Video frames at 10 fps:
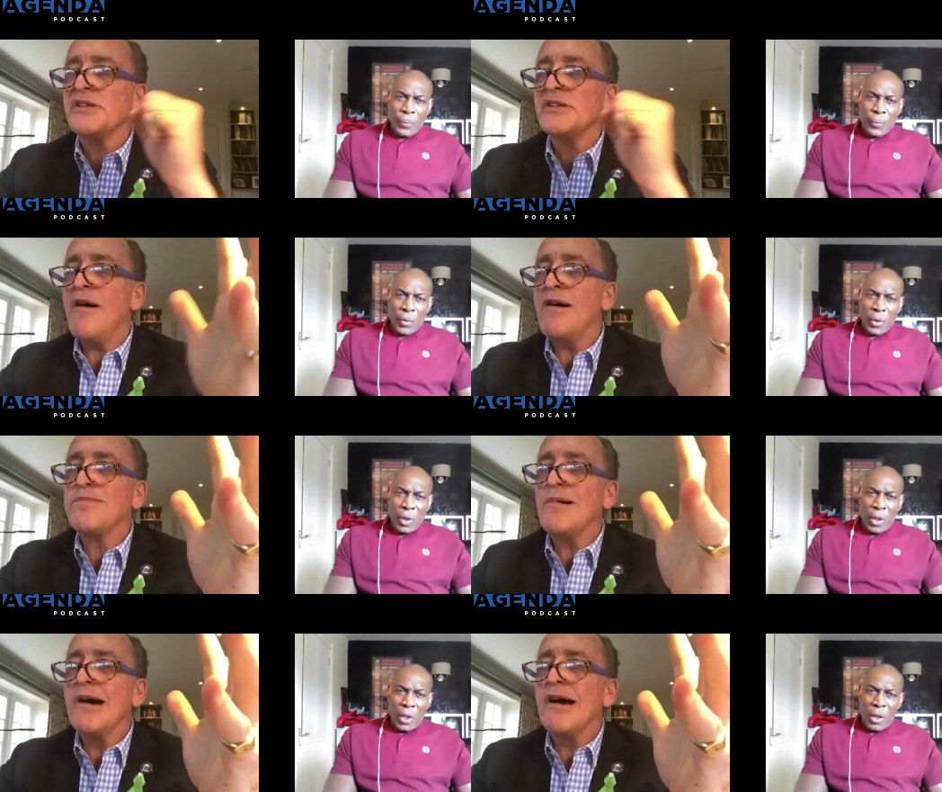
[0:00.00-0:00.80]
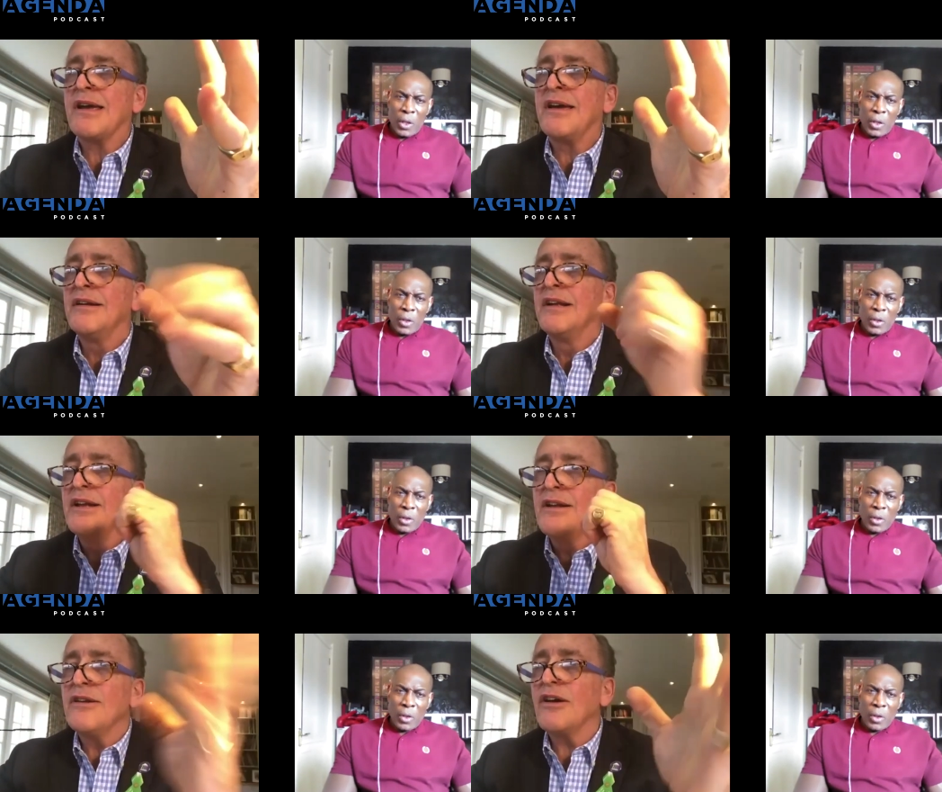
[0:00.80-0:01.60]
Speaker 1: hard work,
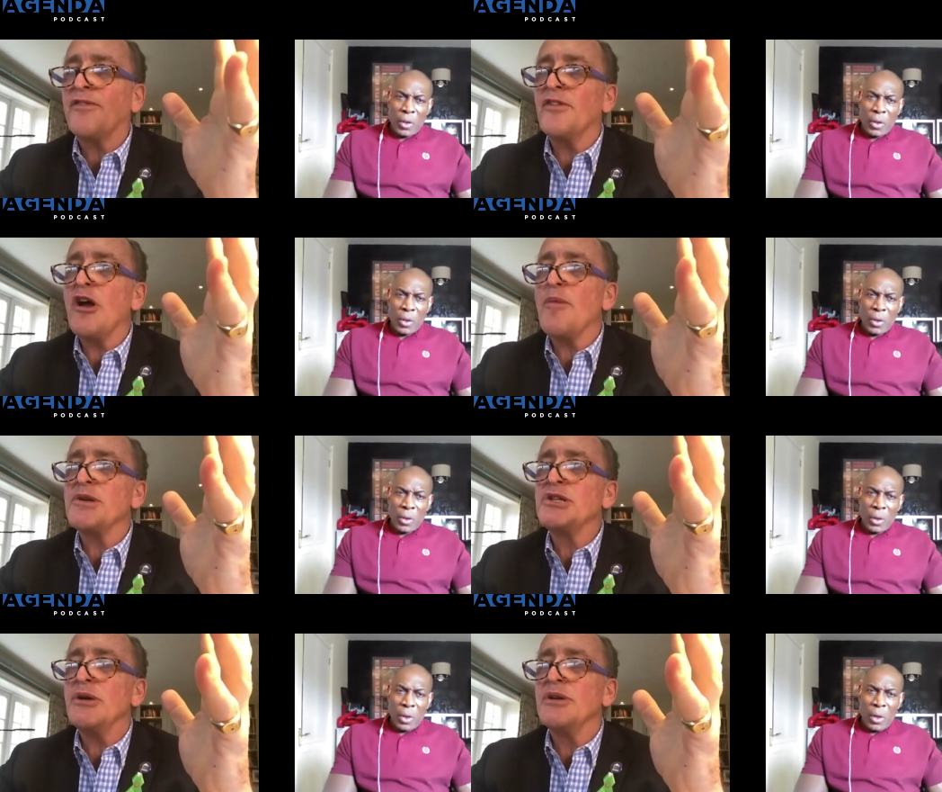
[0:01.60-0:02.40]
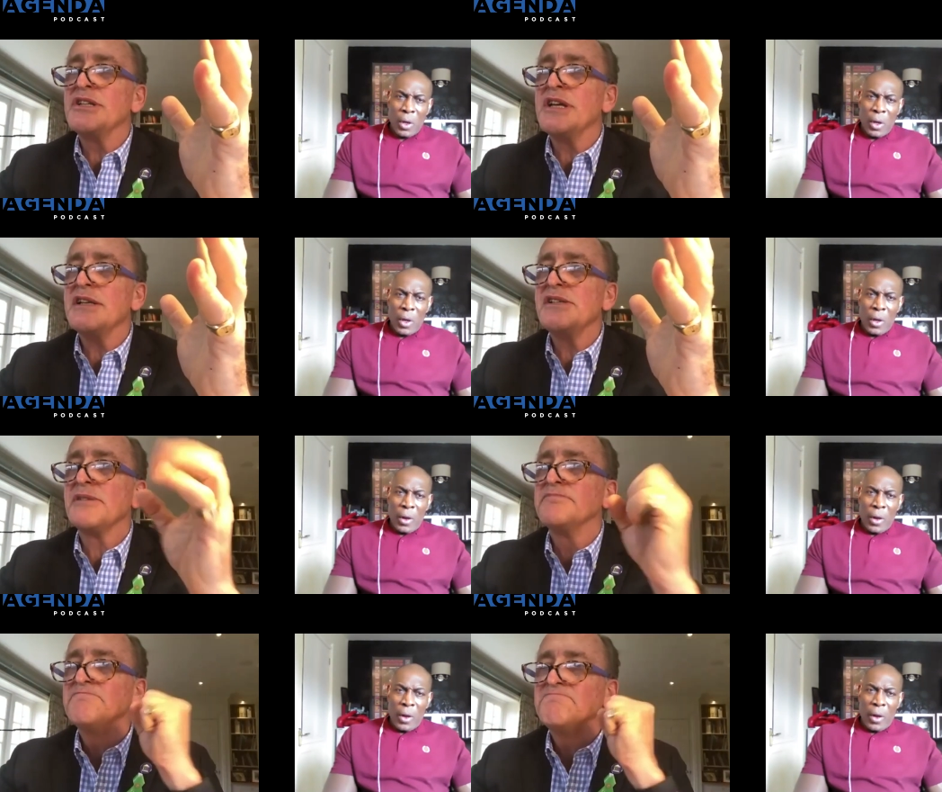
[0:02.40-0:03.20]
look for the
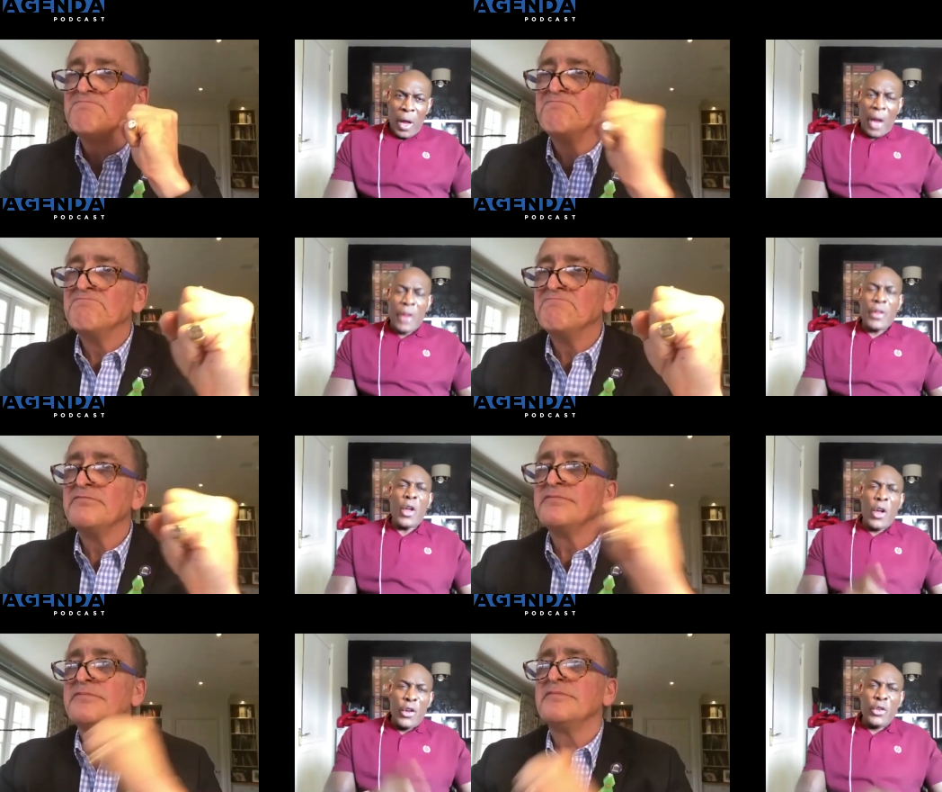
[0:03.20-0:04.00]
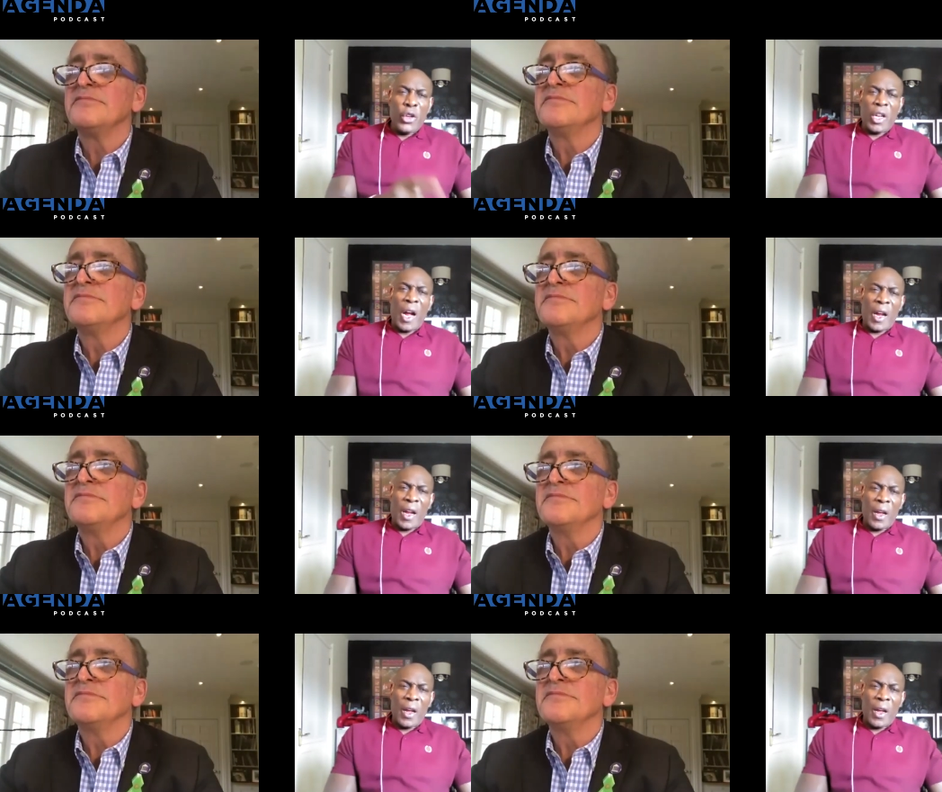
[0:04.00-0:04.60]
opportunities. And earn your luck.